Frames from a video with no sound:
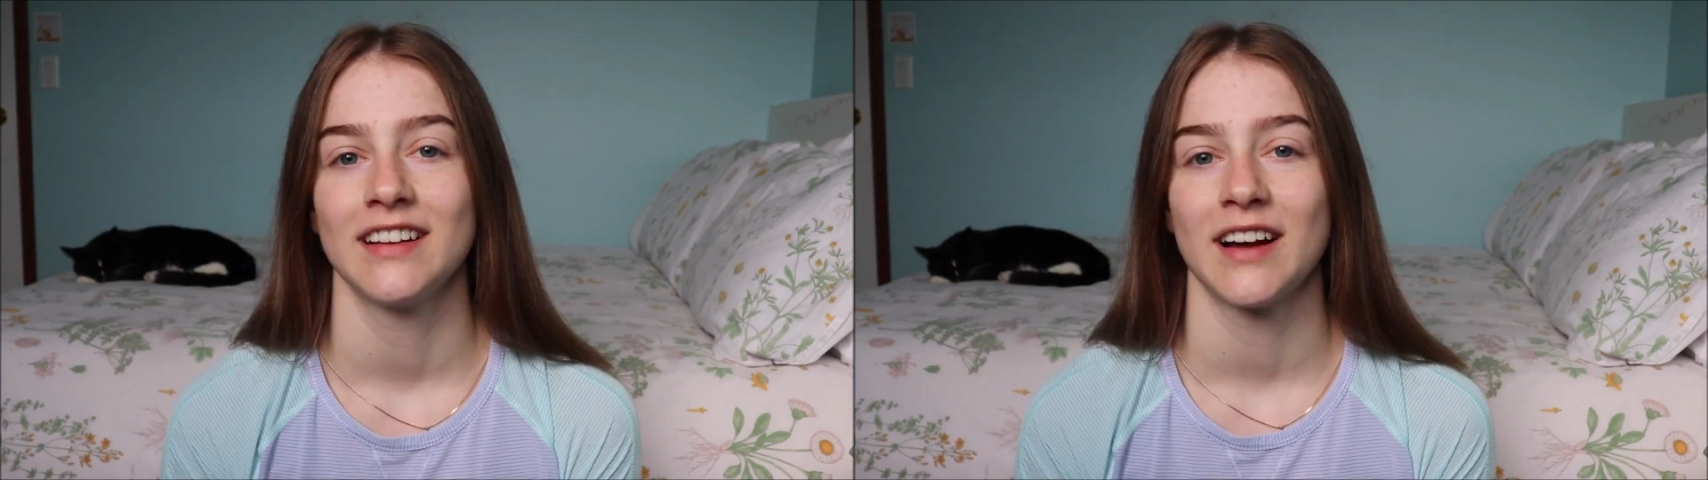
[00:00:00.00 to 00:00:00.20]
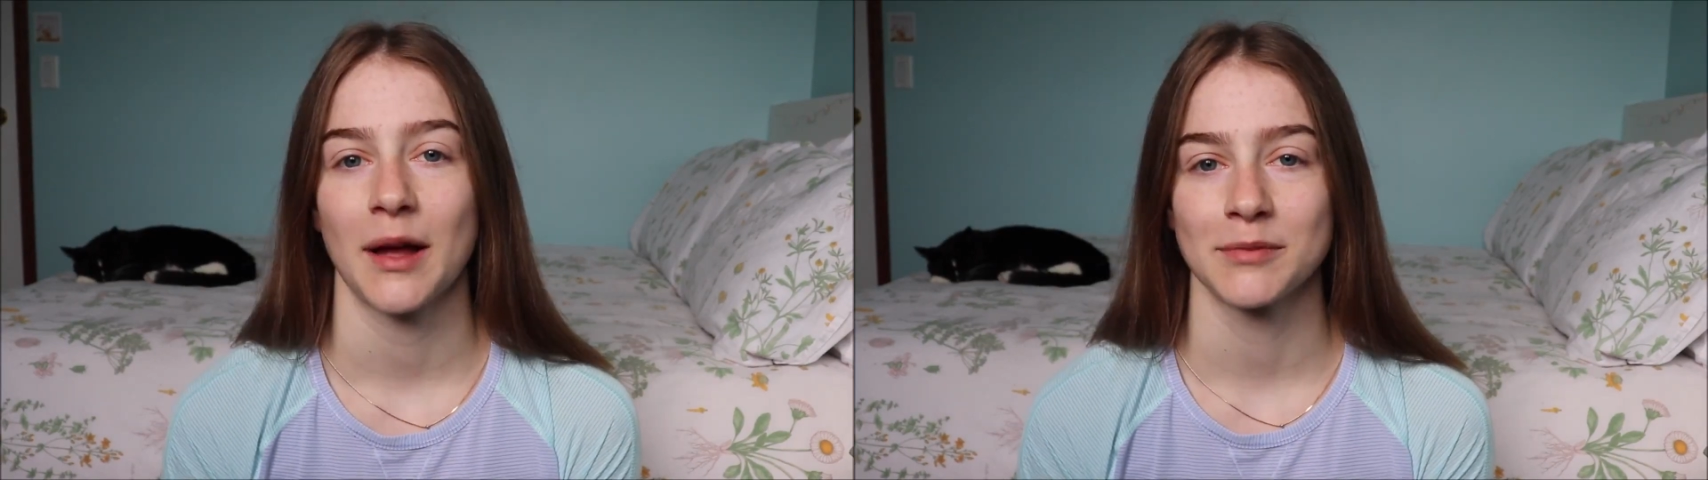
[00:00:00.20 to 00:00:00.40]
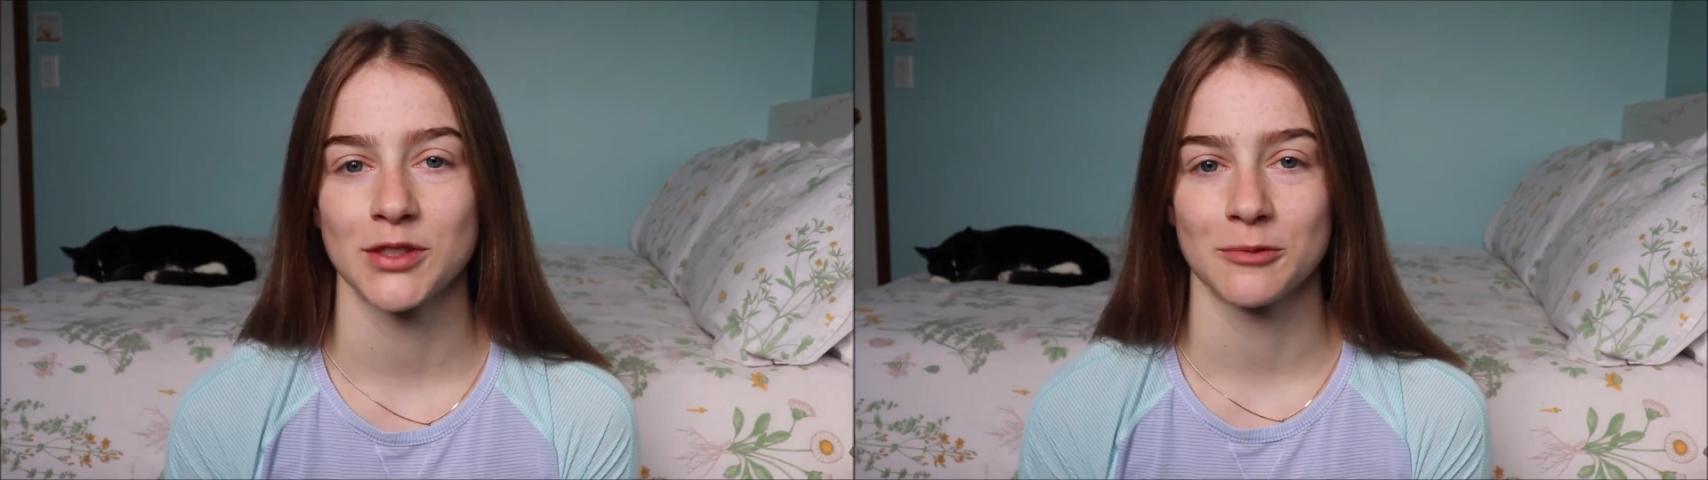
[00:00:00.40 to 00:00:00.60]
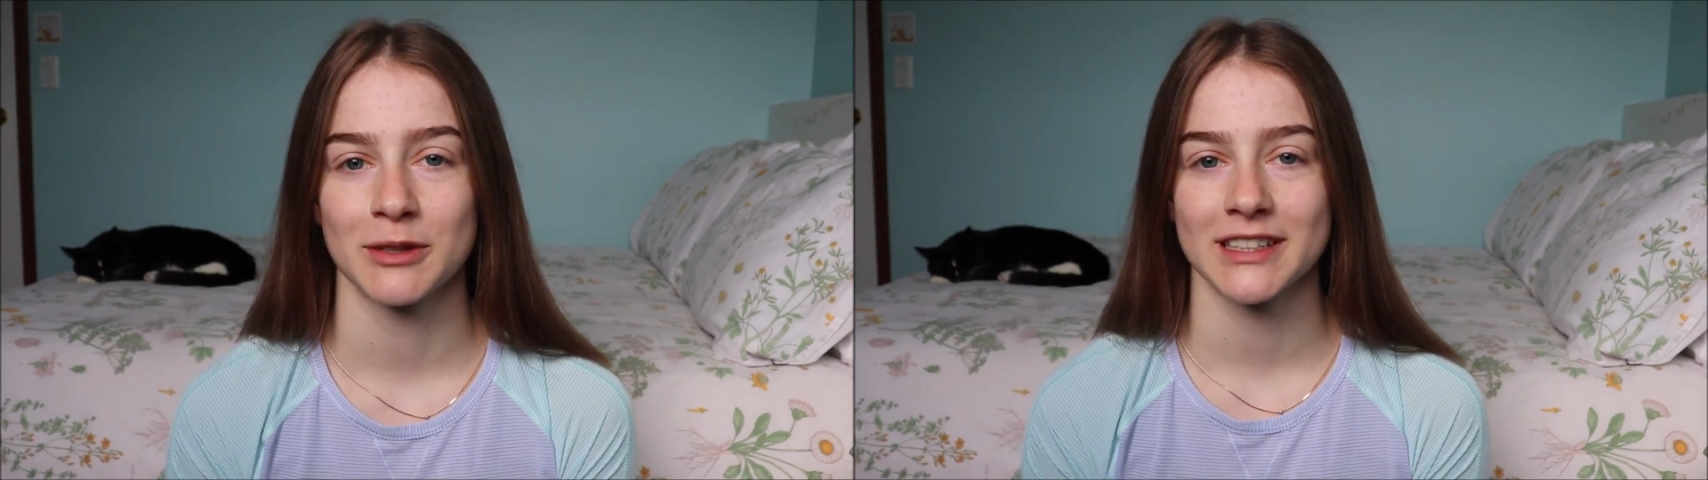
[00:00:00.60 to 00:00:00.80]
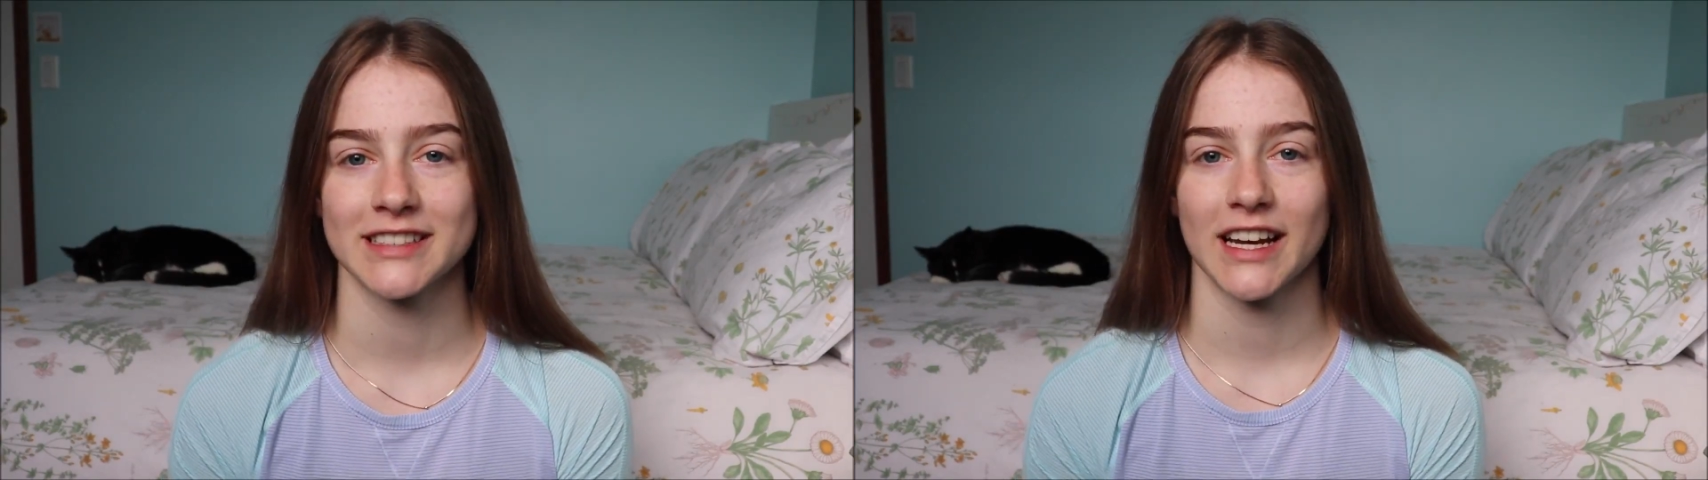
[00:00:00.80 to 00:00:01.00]
I'm
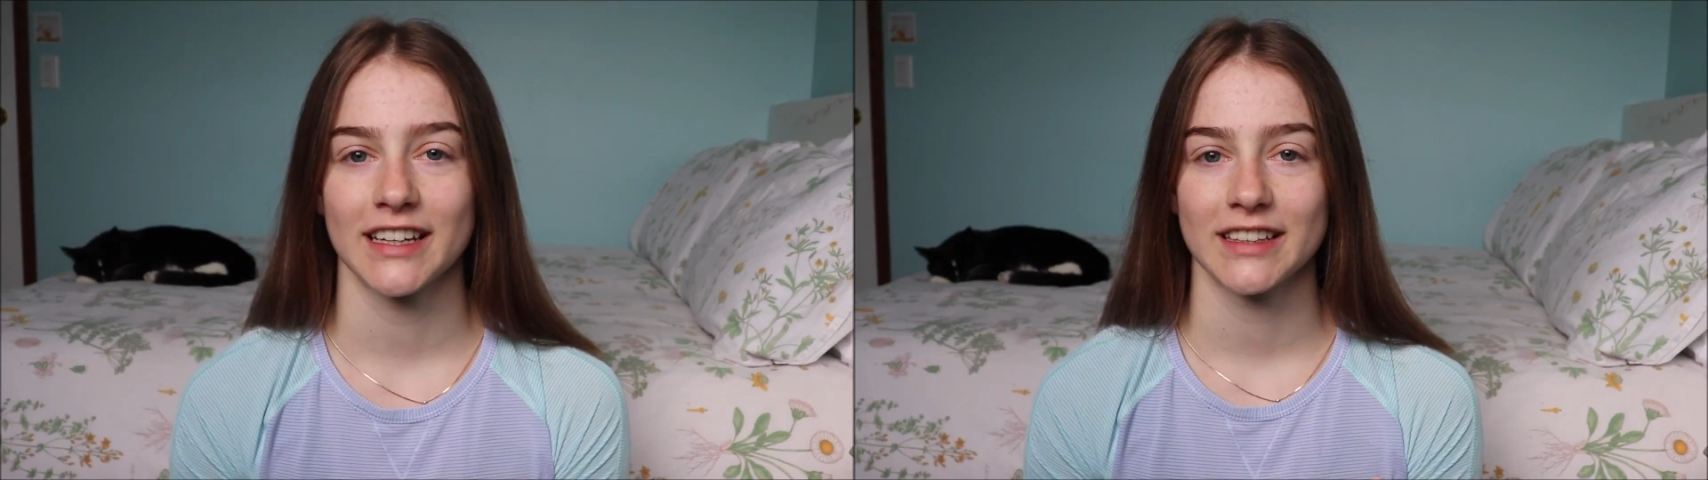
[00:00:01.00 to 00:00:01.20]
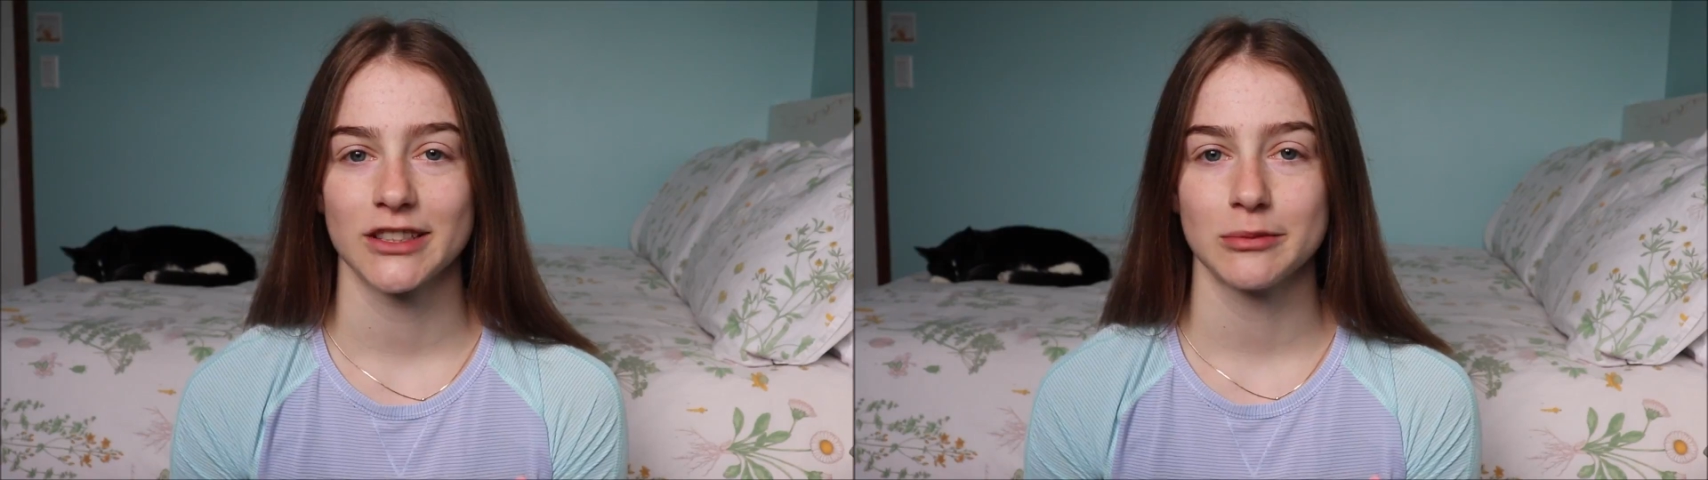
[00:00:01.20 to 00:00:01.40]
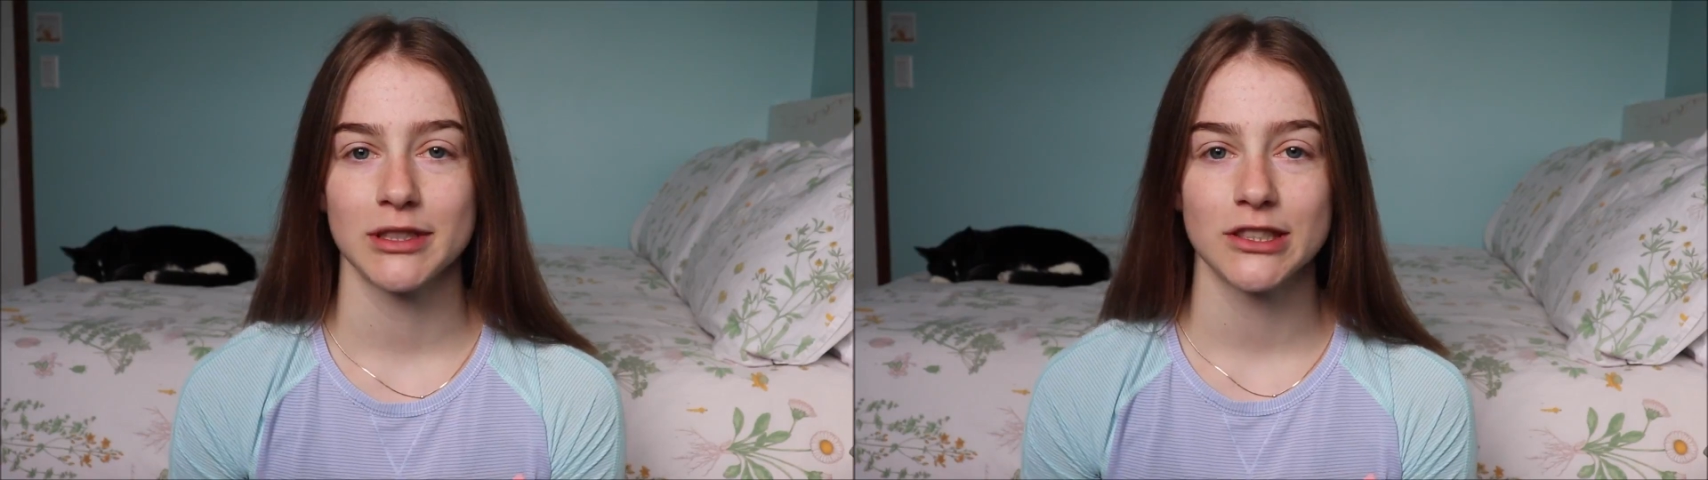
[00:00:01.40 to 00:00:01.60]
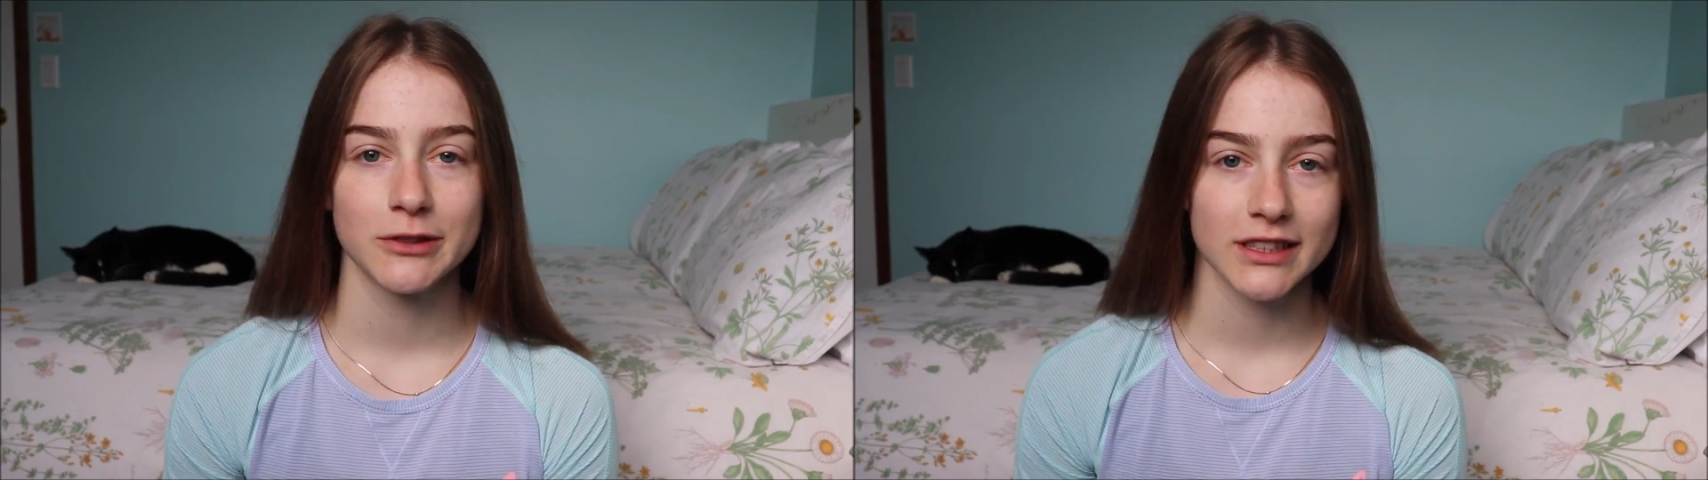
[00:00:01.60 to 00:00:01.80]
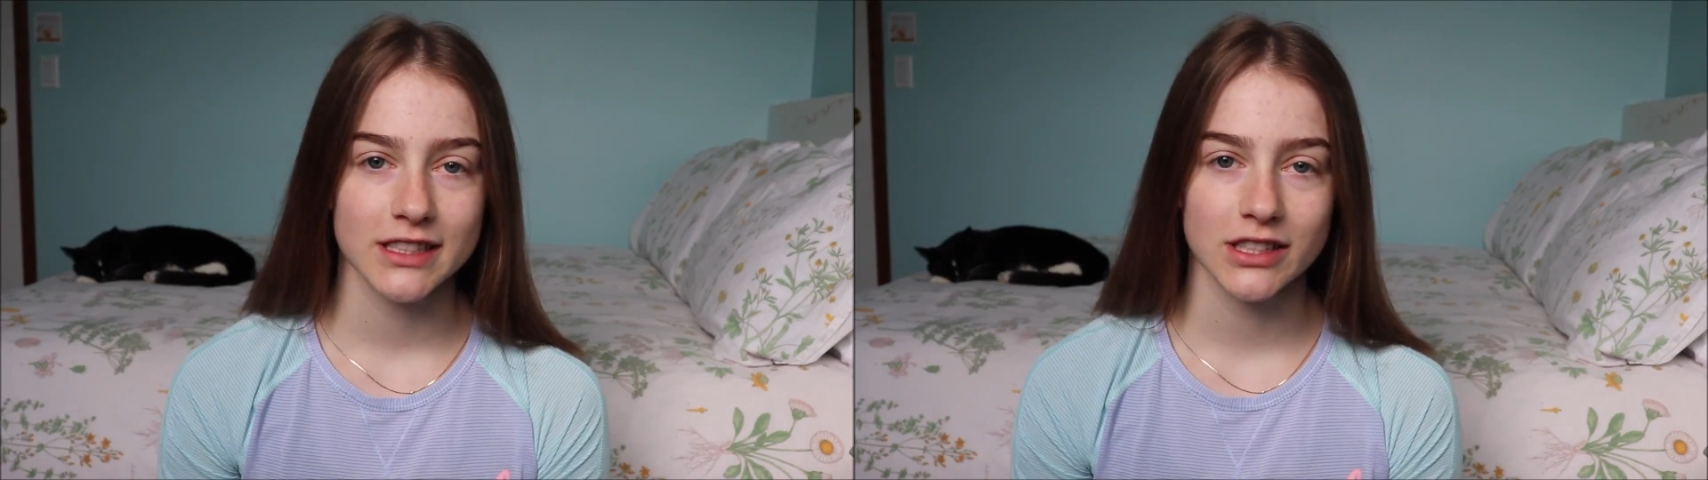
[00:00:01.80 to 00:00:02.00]
super excited to be
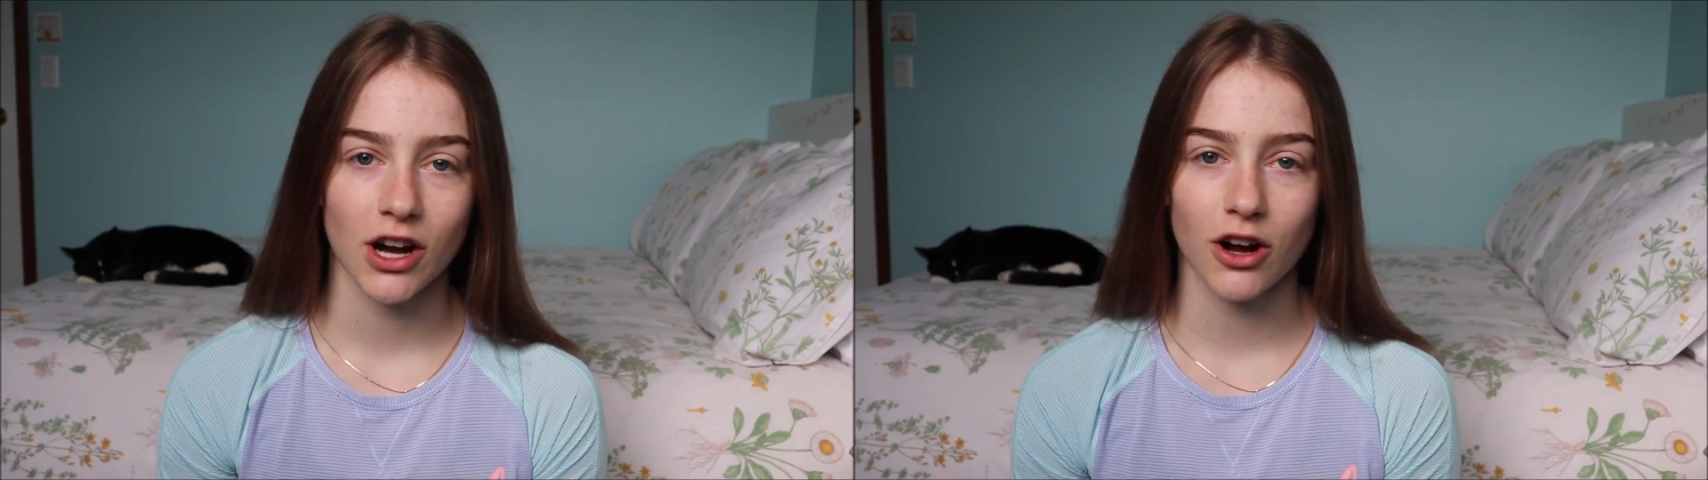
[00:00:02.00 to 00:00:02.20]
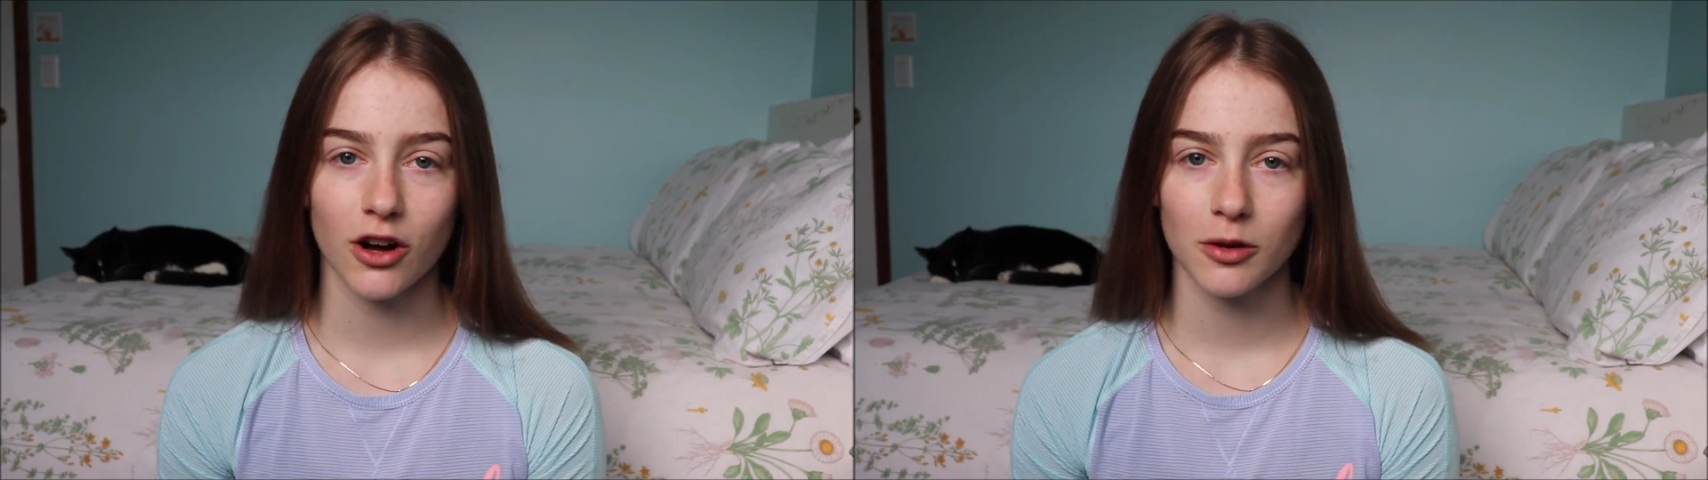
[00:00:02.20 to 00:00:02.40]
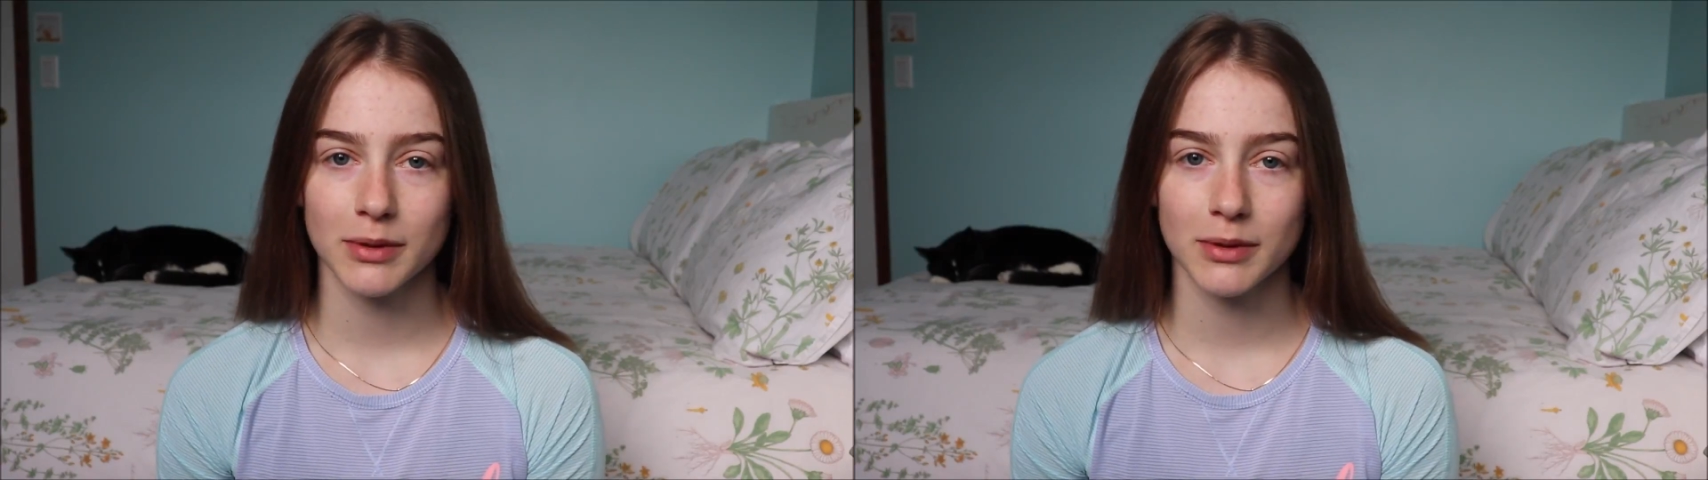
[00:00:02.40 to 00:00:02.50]
doing this haul